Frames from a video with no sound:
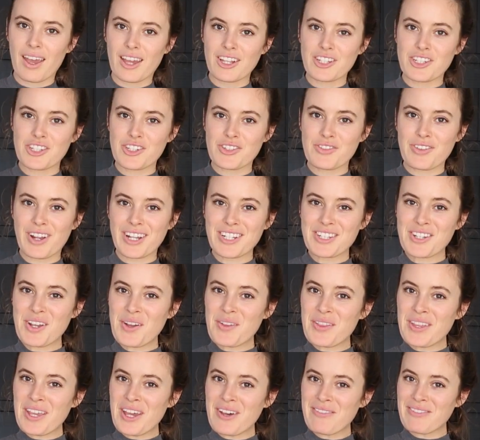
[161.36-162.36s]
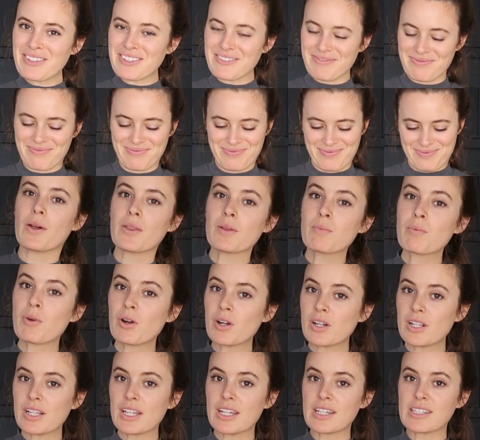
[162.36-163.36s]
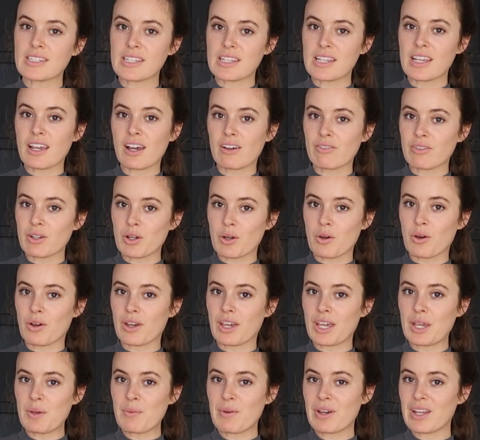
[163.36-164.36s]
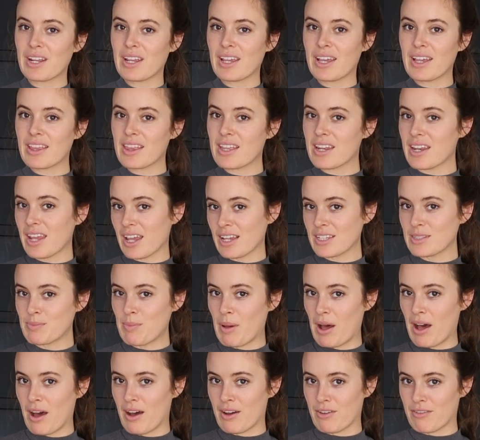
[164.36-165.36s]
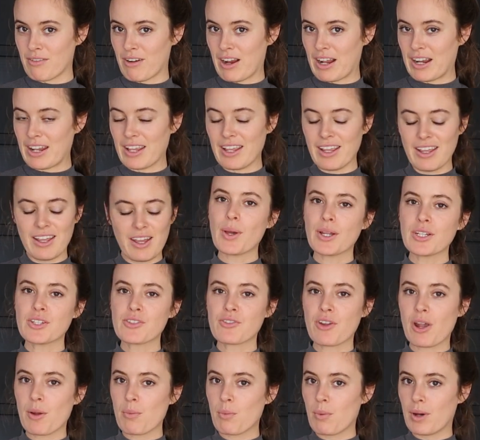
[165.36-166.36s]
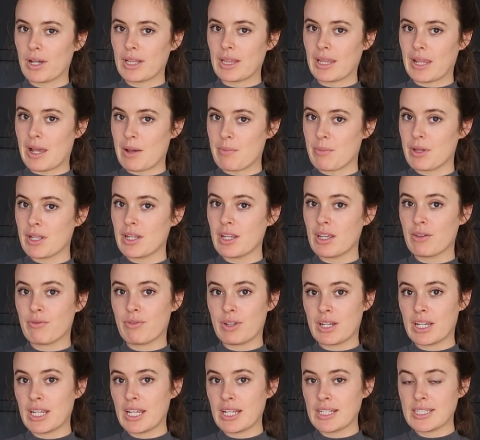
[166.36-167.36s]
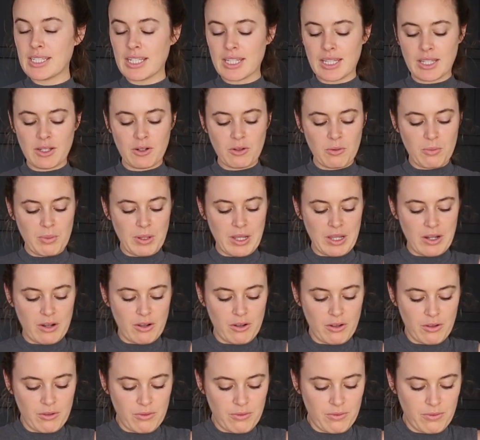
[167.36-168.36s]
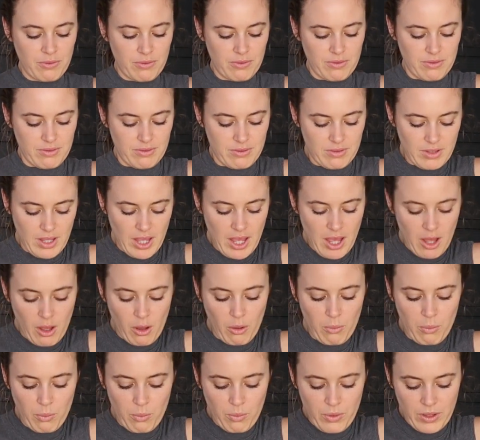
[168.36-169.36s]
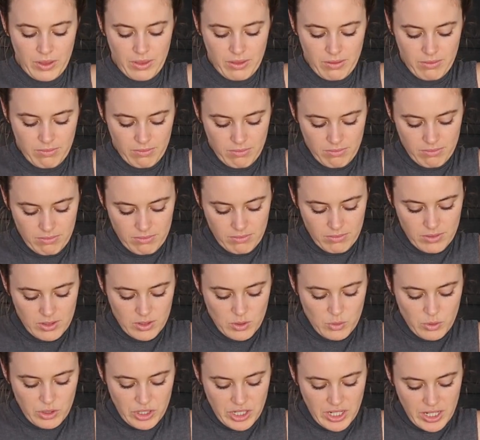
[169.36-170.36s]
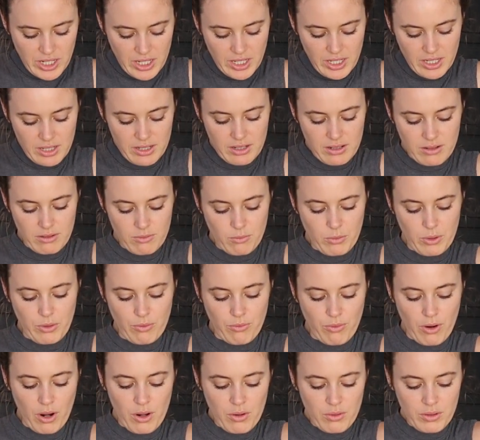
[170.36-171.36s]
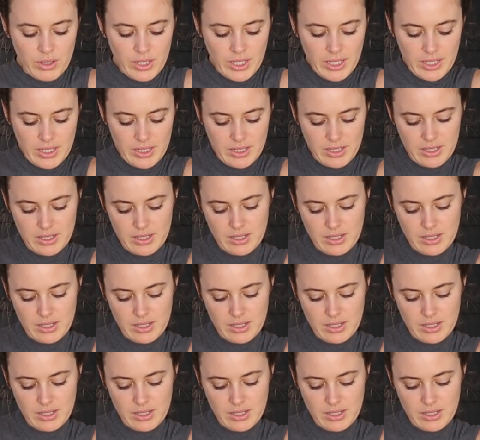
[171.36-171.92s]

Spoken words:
And she's right to go in the oven. While the broccoli is in the oven cooking, we're gonna get the next part ready. So I just grabbed one lemon. If it needs a little bit of help with squishing it, we roll it